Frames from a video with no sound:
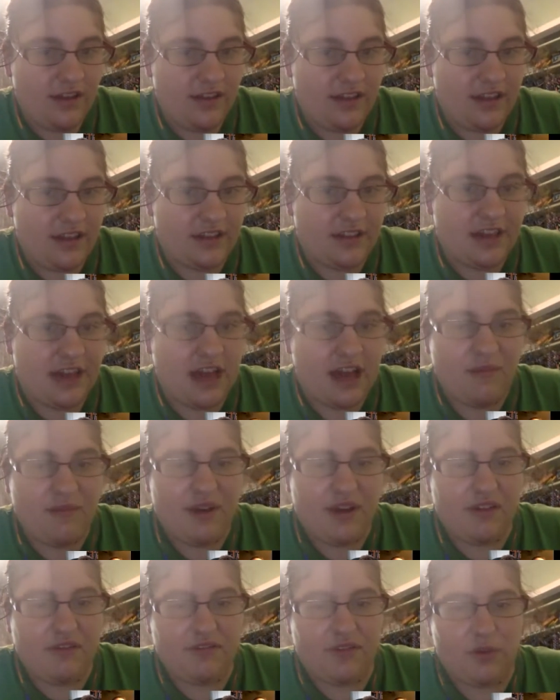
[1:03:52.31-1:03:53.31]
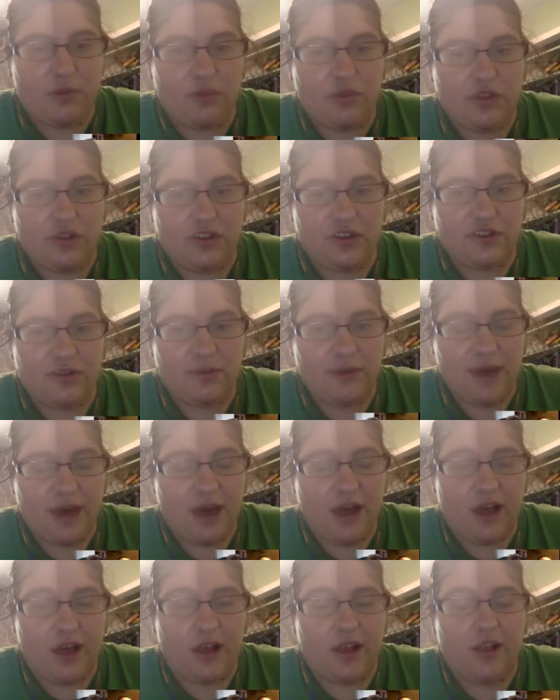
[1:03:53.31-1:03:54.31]
that's coming from this
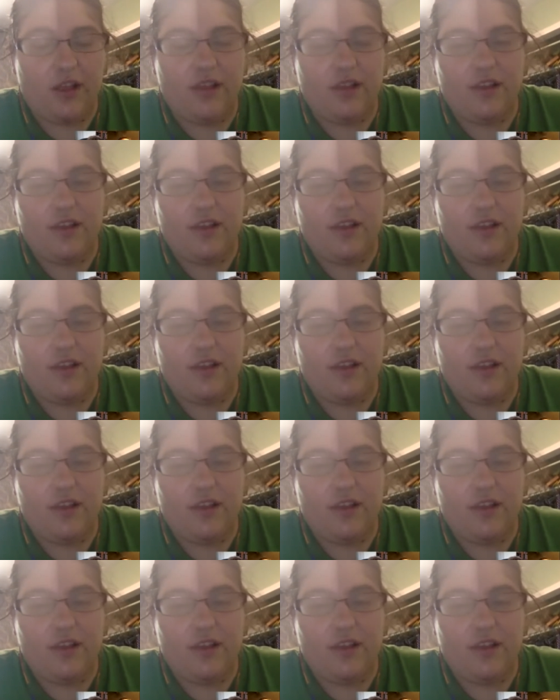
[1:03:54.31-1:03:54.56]
spell